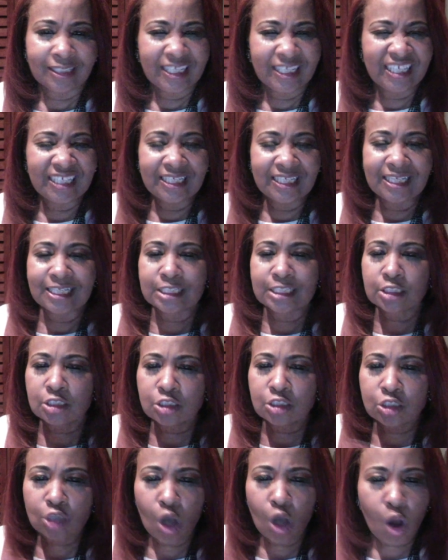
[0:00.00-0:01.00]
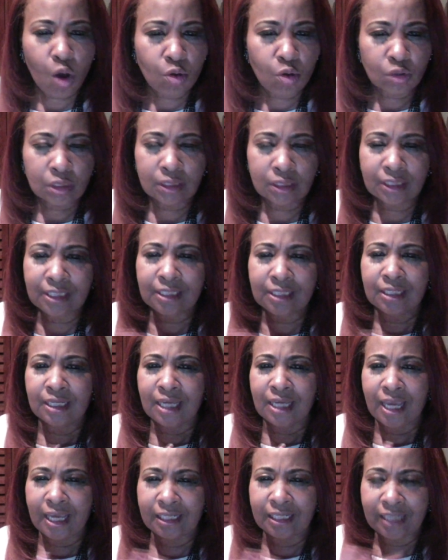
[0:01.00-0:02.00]
It is totally
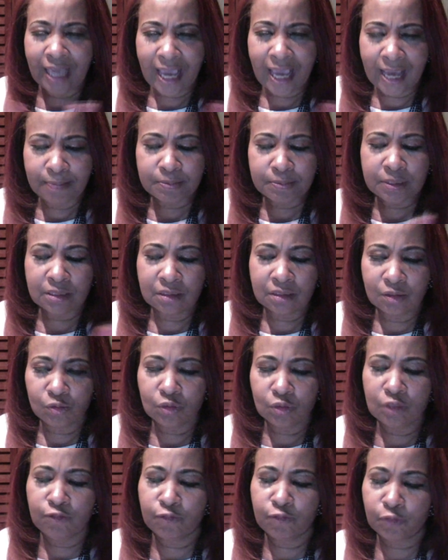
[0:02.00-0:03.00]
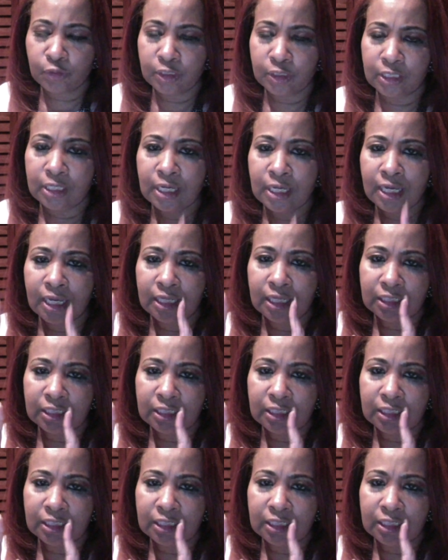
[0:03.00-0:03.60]
and absolutely free.